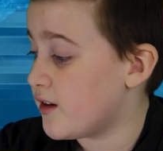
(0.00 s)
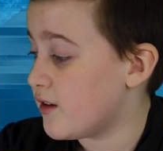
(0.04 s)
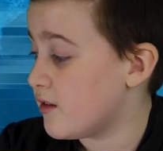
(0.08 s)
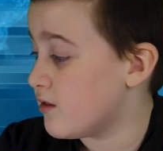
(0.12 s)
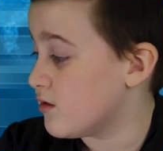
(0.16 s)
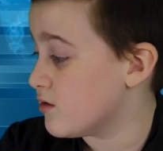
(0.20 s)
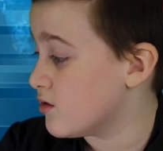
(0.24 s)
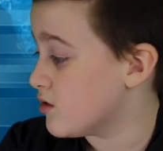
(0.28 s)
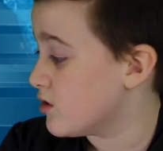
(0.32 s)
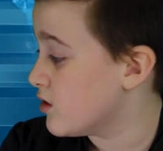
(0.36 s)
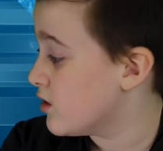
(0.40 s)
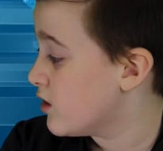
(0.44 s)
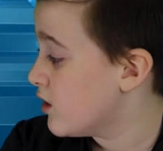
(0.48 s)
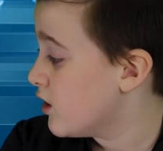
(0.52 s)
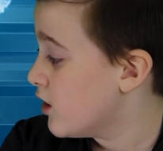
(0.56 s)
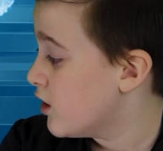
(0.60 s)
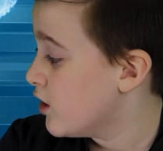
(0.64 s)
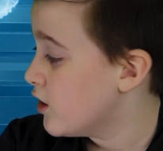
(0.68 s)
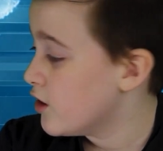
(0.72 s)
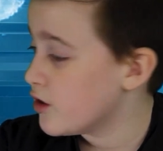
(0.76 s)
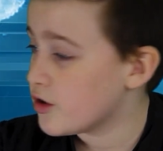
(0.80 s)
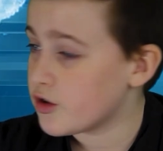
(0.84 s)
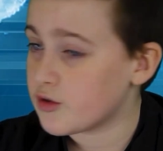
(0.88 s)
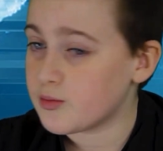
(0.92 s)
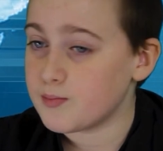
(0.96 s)
and
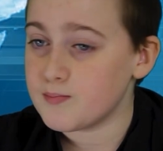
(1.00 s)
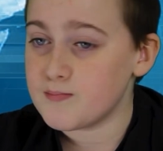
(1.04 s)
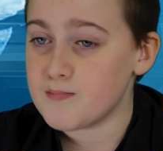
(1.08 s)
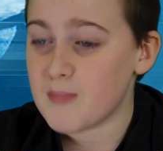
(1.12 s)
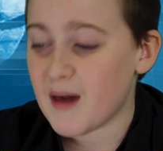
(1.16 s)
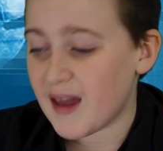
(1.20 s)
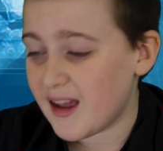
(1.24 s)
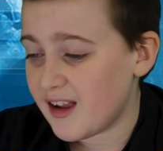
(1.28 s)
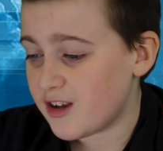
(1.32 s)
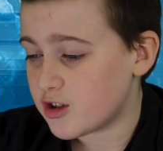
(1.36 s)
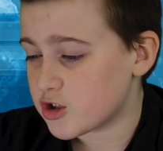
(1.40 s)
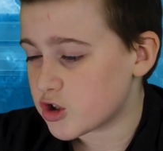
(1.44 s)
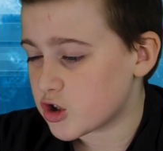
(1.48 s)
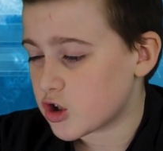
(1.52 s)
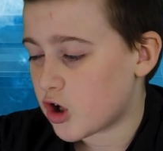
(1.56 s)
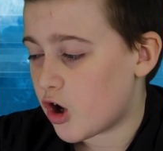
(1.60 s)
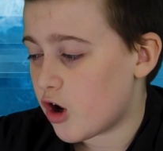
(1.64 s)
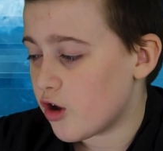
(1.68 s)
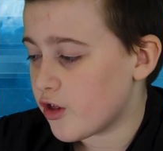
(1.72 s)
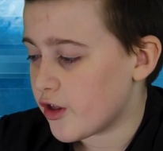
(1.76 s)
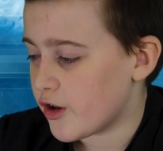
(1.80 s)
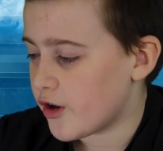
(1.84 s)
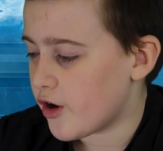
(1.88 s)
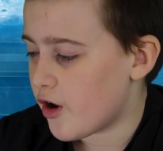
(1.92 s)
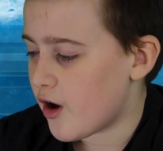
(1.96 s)
just make
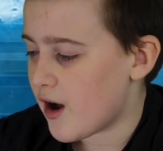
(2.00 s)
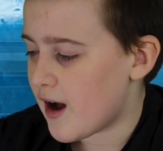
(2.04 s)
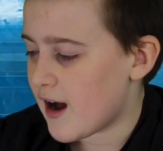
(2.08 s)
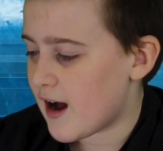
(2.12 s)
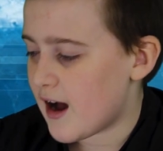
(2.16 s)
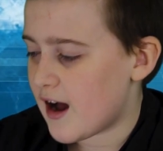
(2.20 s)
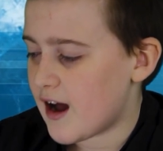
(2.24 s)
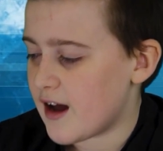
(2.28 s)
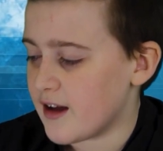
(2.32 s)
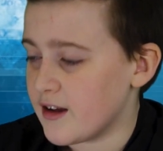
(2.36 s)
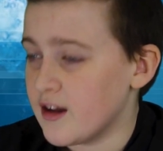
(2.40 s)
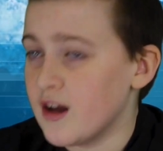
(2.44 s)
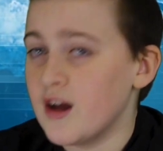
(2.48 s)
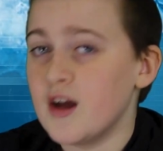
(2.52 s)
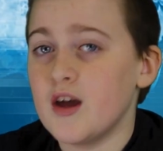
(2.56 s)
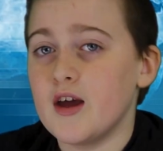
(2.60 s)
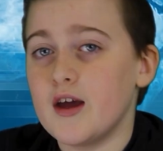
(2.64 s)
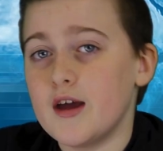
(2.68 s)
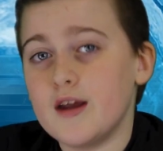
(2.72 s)
sure they're not high.